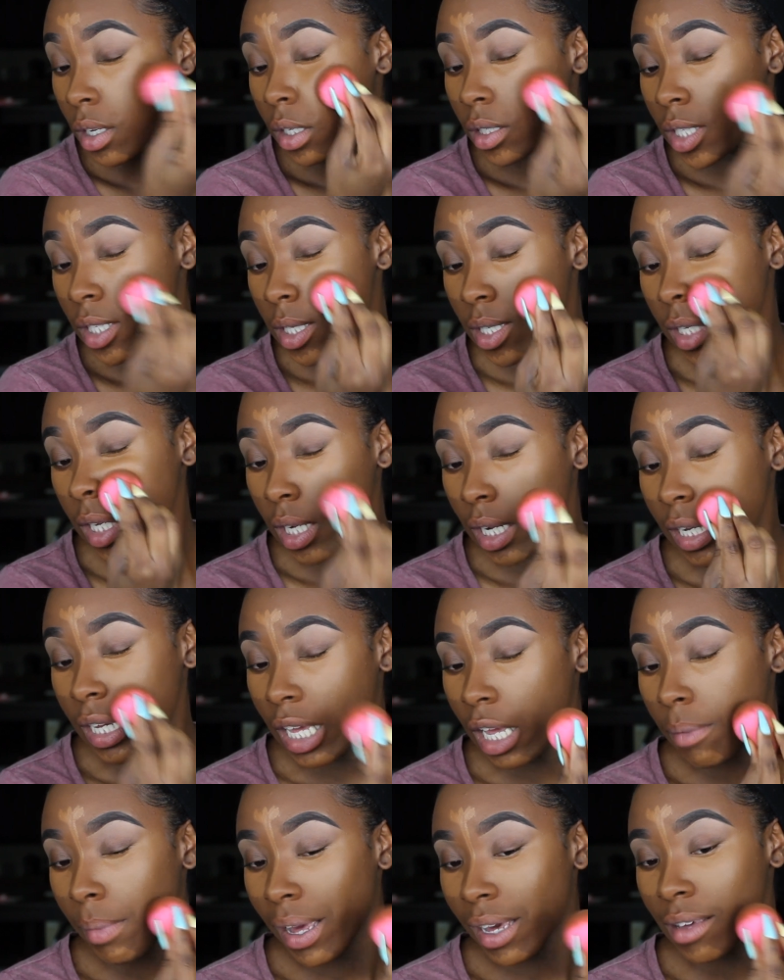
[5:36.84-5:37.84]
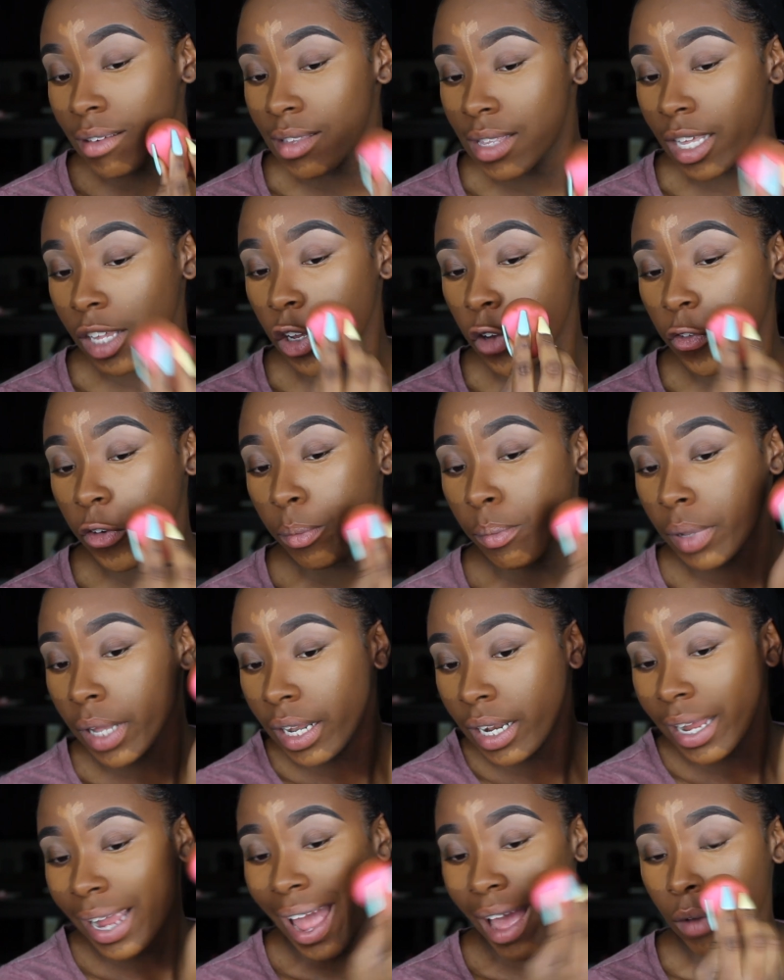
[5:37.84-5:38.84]
This is going to keep my concealer from
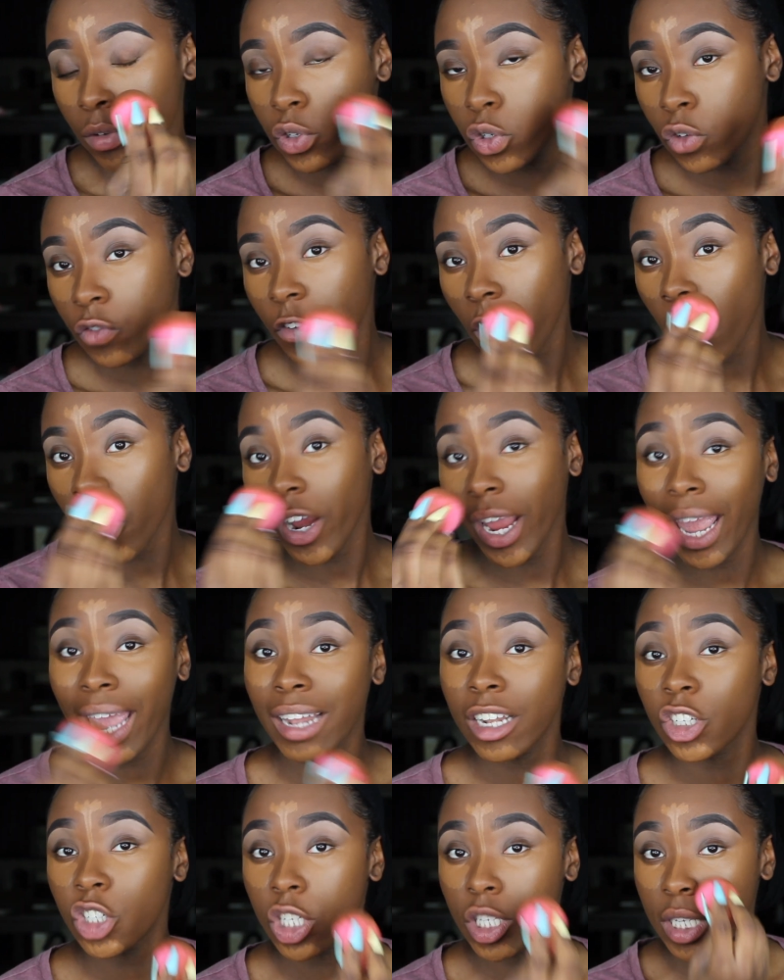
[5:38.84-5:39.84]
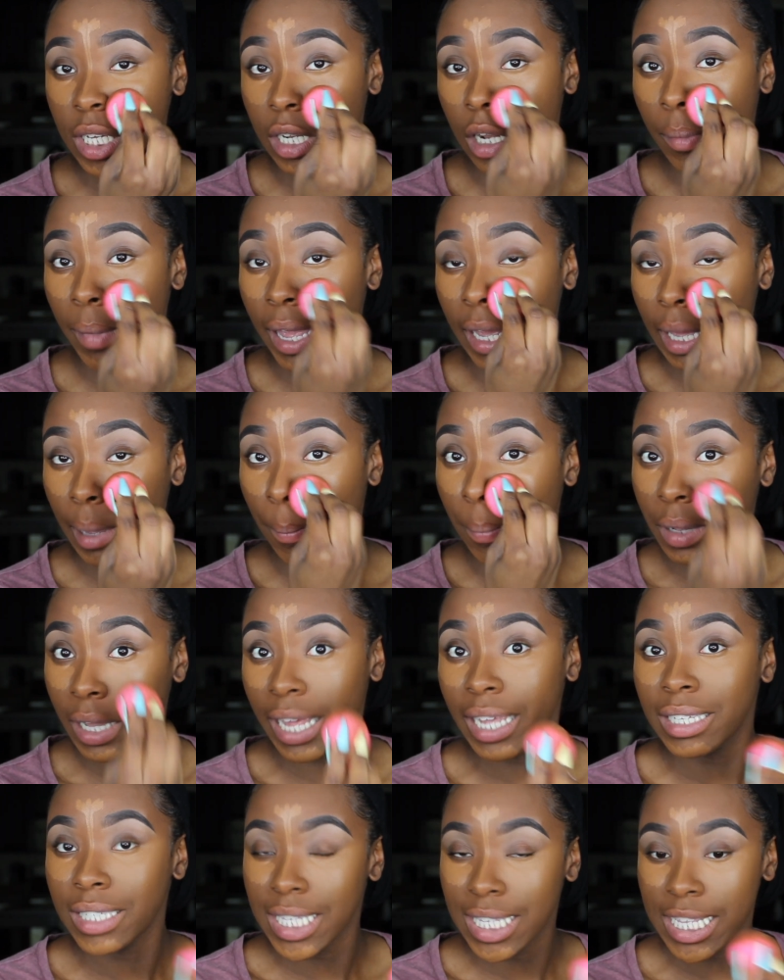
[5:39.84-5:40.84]
blending out too far and it's just going to make it
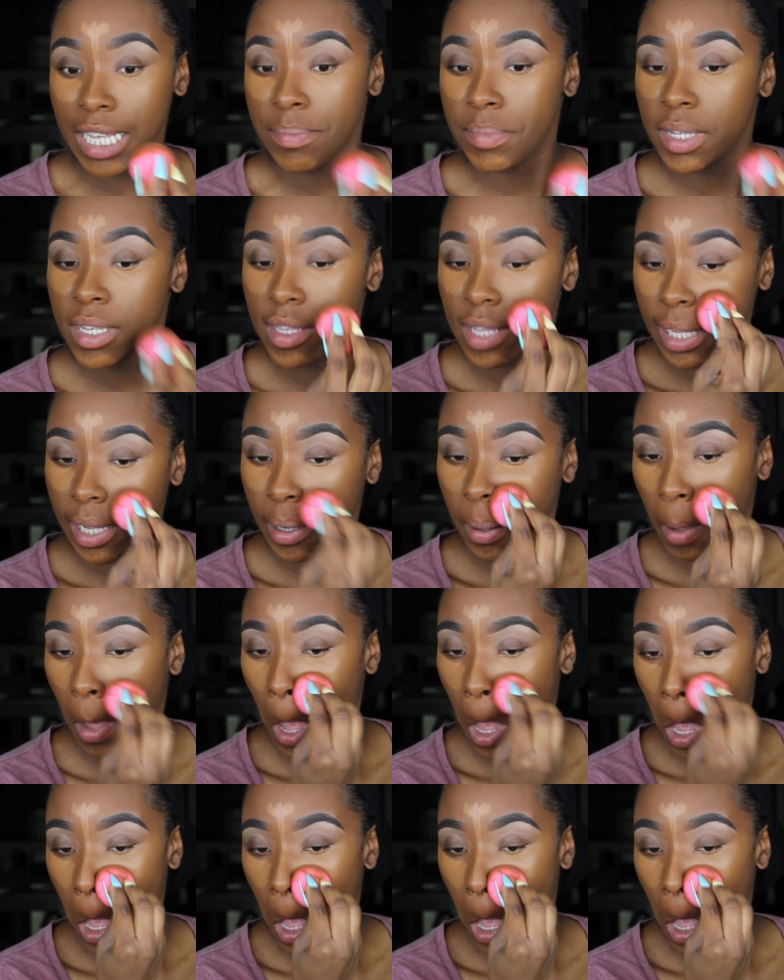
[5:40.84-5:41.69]
blend seamlessly.